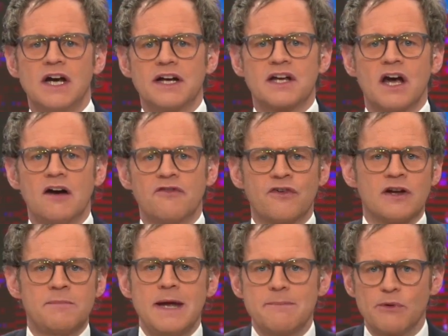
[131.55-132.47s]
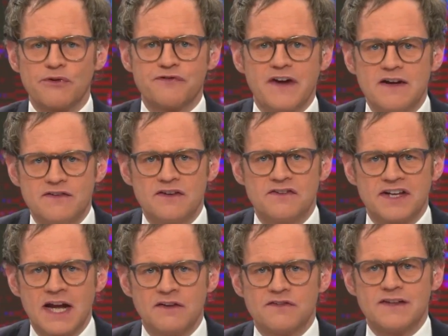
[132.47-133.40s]
and covering people's faces
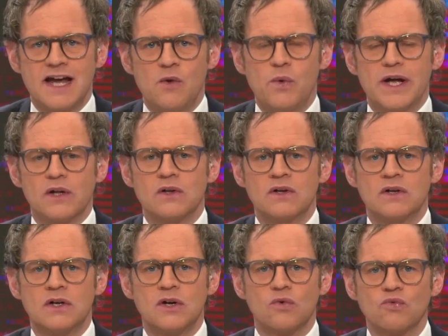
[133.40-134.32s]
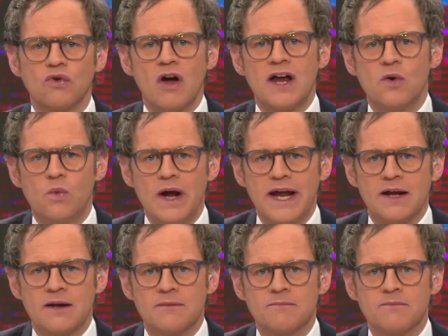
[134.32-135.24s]
against their will right
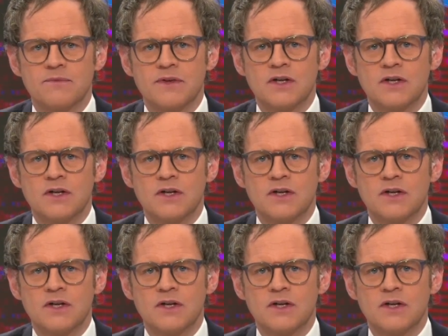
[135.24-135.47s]
wing?